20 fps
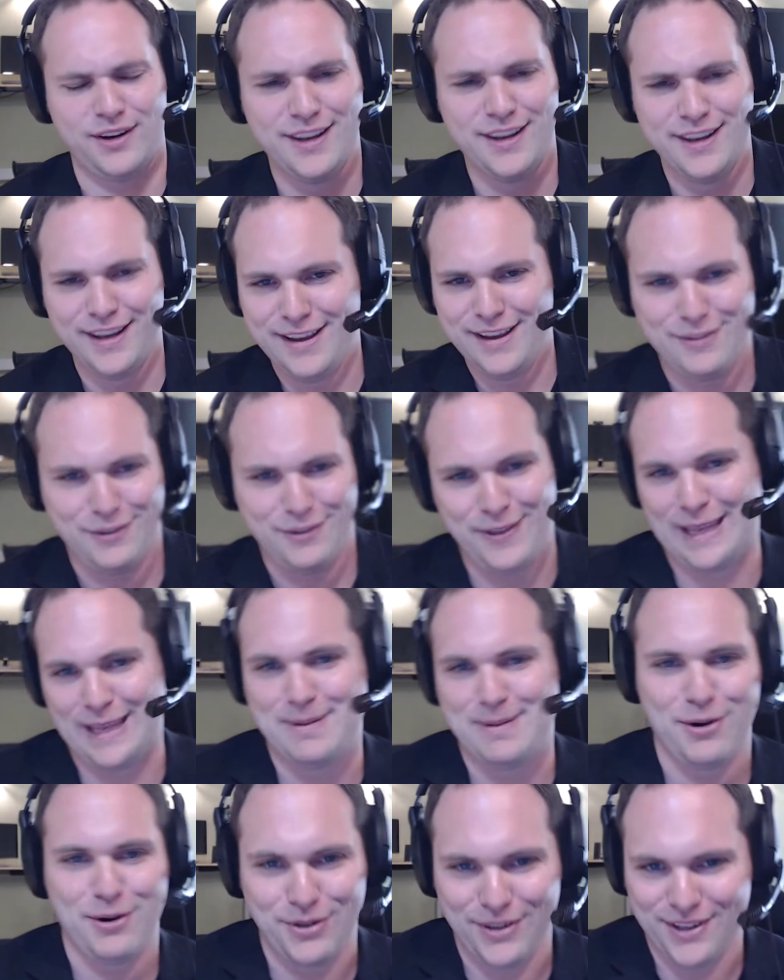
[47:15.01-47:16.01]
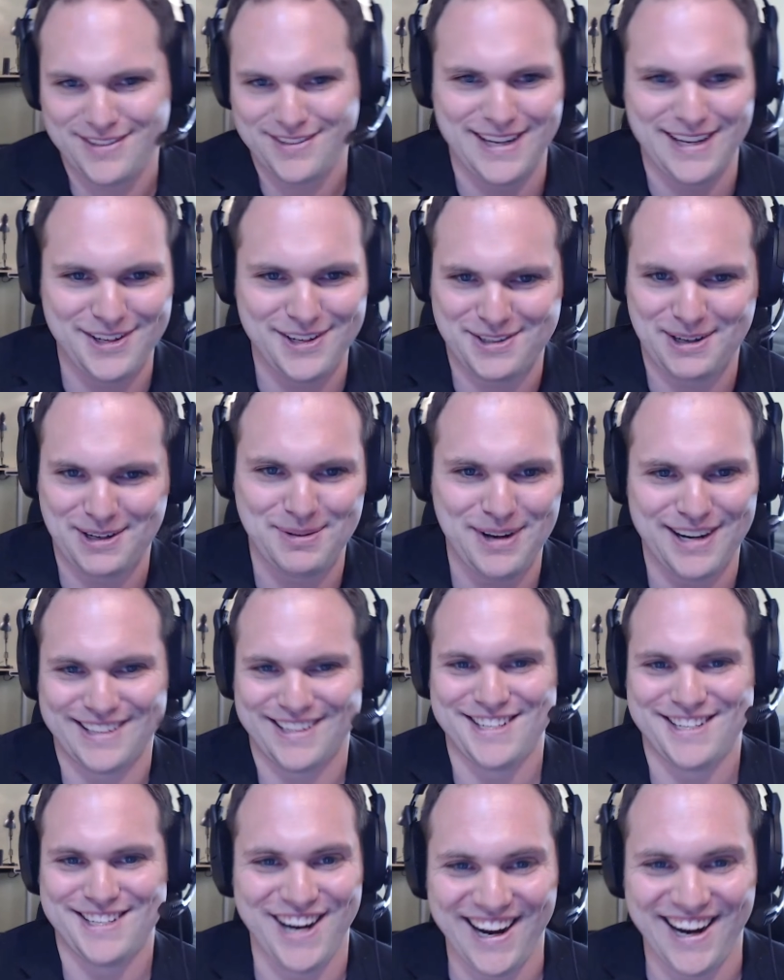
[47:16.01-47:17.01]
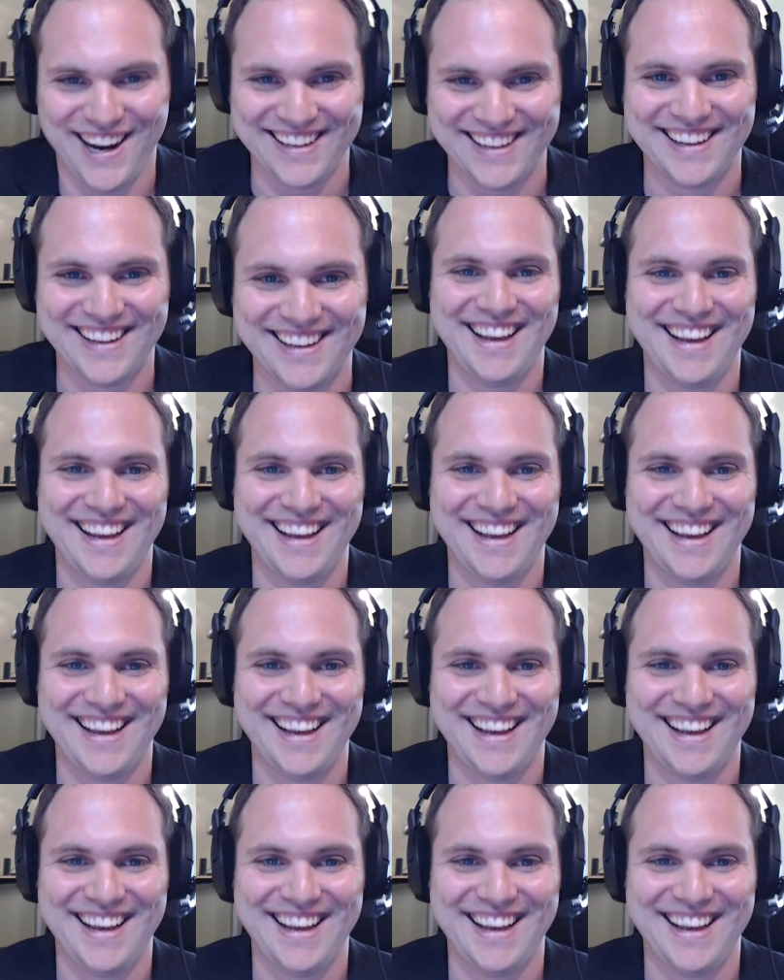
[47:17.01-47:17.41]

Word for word: If you're thinking about real estate, you should go talk yeah. to John.